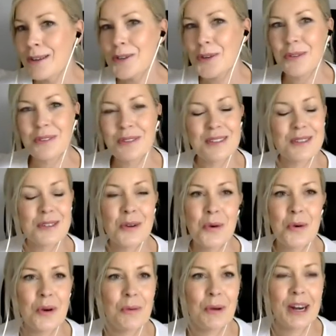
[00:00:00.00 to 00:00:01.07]
So
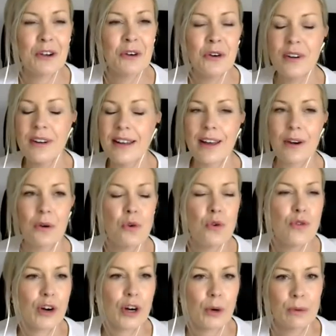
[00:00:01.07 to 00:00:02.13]
so what I couldn't get
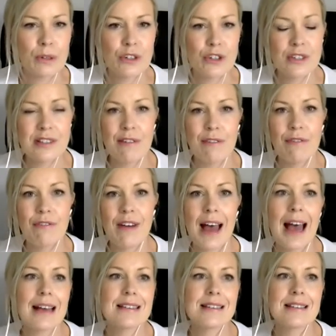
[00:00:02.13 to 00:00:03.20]
over was just the
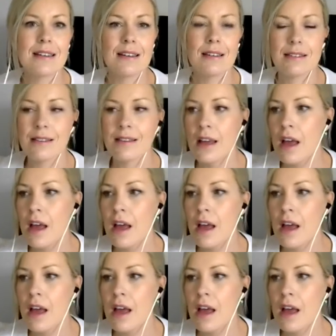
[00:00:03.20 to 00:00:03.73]
vastness